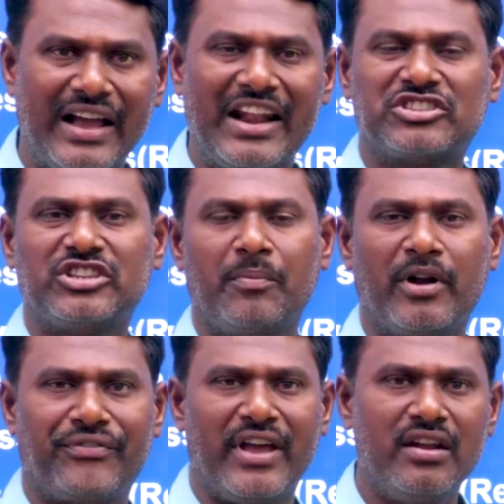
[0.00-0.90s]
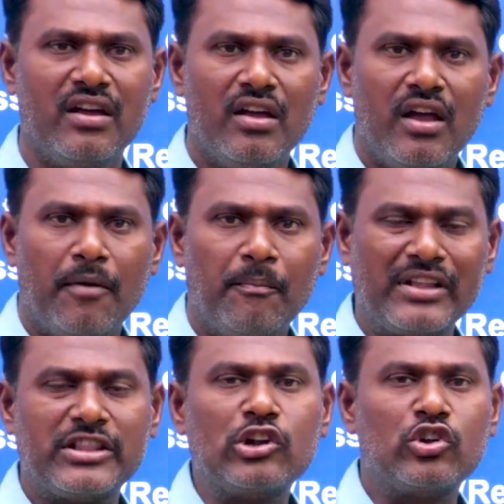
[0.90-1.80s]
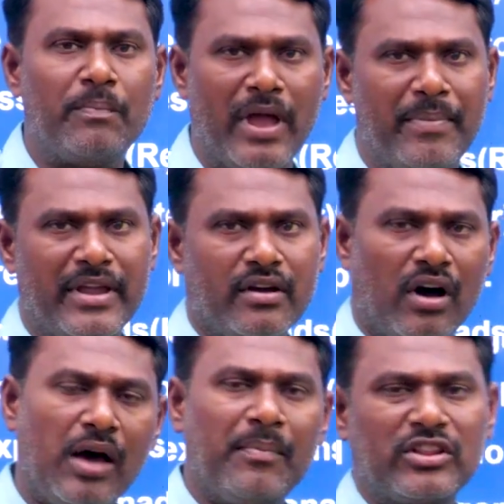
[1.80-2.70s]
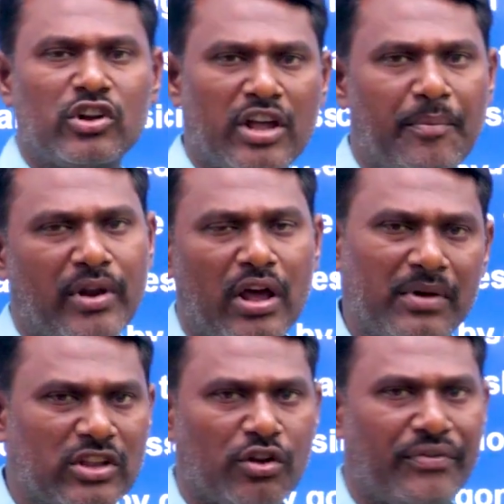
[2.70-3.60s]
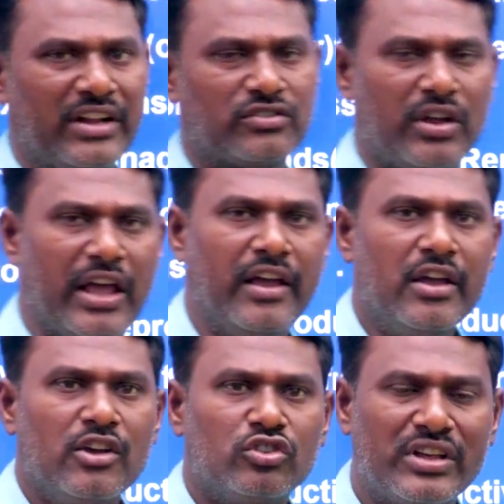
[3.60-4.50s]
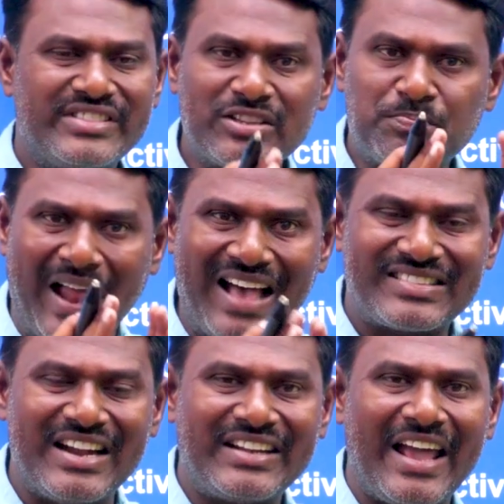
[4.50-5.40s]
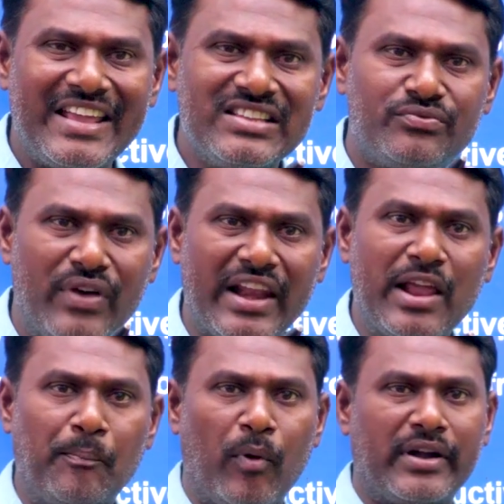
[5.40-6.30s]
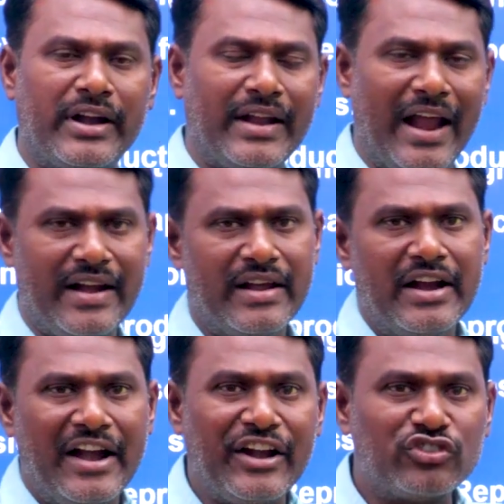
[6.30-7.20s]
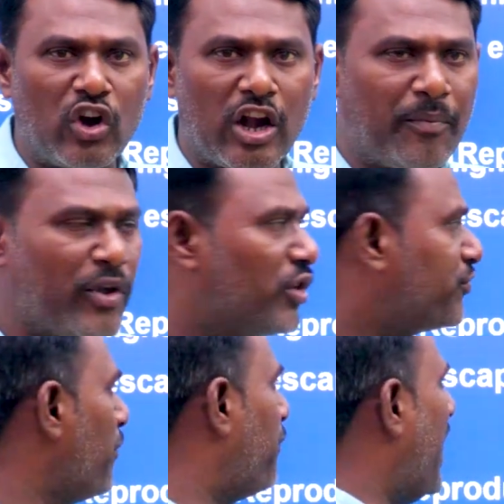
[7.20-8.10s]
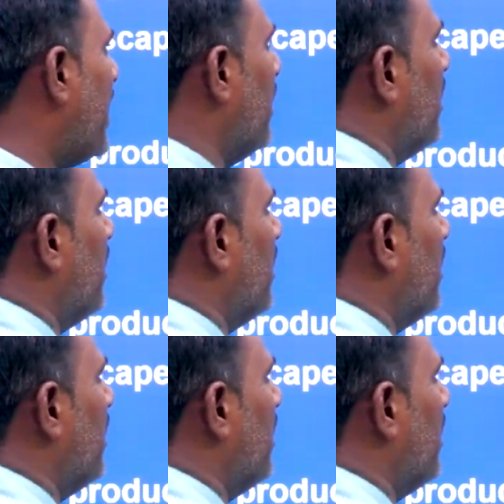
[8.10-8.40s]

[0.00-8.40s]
connection between mother to baby or mother to embryo or mother to fetus. Okay, so this placenta is very important and it is going to be useful for